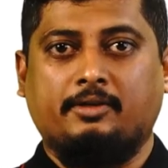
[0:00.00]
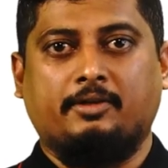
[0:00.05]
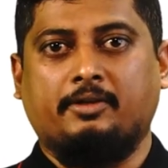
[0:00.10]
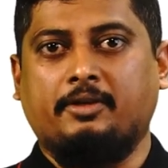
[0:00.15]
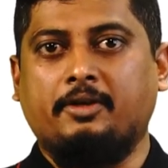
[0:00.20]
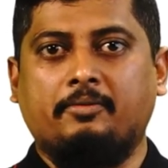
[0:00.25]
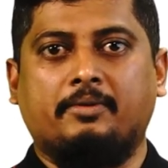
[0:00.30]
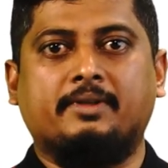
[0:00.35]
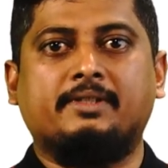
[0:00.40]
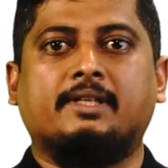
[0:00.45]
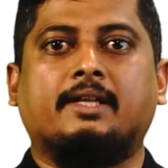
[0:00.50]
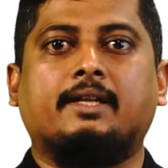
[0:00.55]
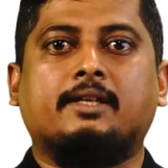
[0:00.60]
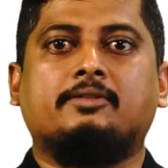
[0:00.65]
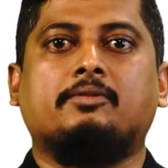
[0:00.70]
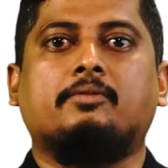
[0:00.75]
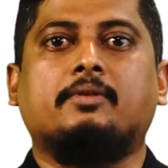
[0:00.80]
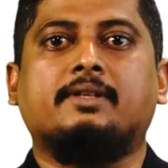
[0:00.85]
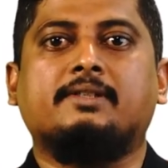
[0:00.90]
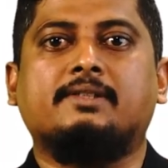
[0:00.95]
Here is
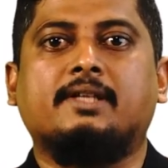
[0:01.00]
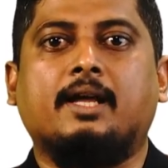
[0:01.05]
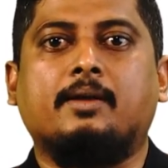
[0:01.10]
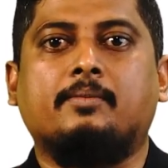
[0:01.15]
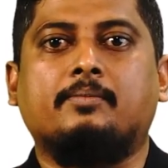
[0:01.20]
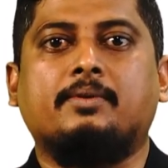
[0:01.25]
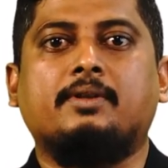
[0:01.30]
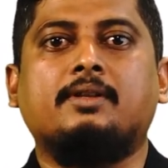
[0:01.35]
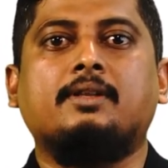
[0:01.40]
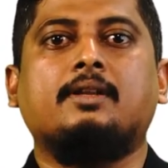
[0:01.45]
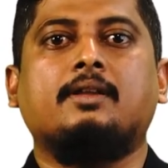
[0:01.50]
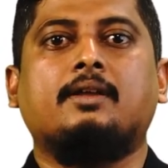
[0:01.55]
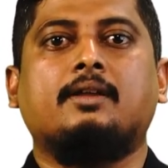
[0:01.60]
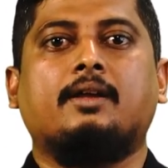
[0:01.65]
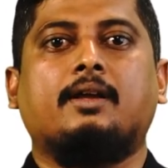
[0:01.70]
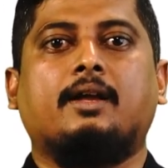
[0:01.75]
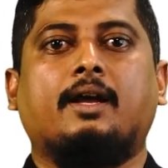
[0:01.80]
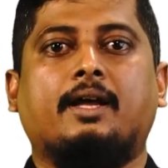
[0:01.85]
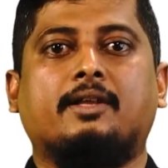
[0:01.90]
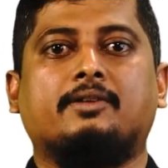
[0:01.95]
another example
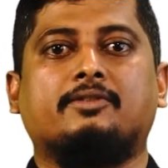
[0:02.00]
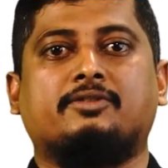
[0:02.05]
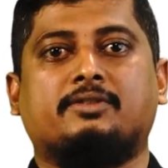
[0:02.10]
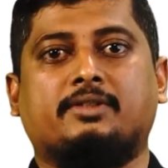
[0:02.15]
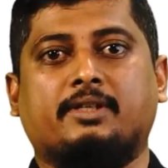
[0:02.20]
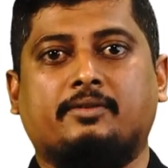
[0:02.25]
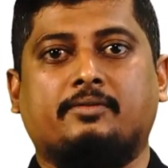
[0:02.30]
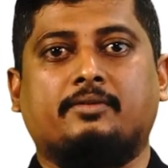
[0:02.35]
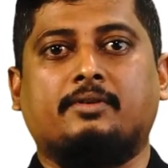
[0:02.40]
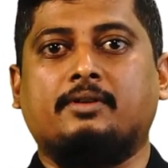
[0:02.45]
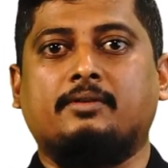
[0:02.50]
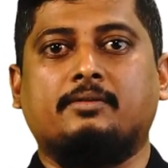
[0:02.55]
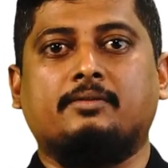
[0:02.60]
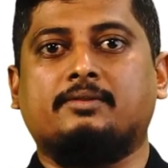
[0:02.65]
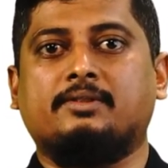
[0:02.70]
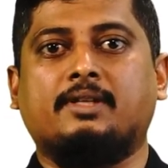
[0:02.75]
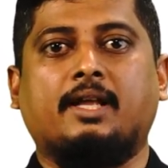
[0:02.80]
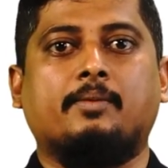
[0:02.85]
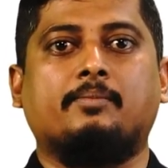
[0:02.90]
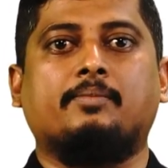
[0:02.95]
and several
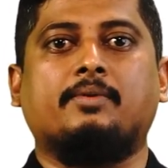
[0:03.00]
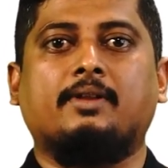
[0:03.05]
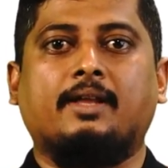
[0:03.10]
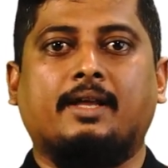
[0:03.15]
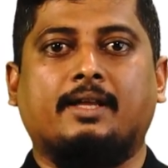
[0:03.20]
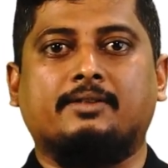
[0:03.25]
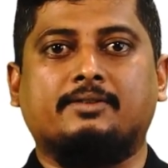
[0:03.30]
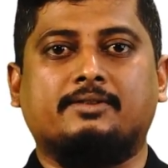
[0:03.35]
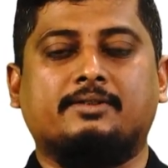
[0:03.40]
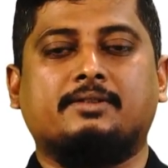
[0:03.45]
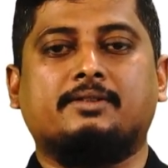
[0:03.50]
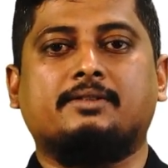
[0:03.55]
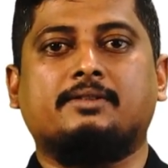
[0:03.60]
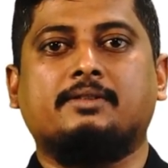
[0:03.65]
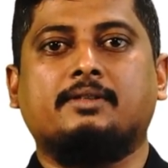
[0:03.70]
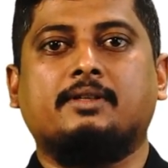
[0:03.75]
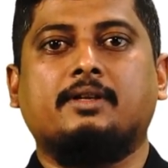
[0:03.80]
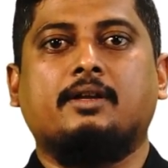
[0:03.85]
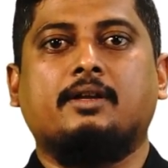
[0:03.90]
sample answers.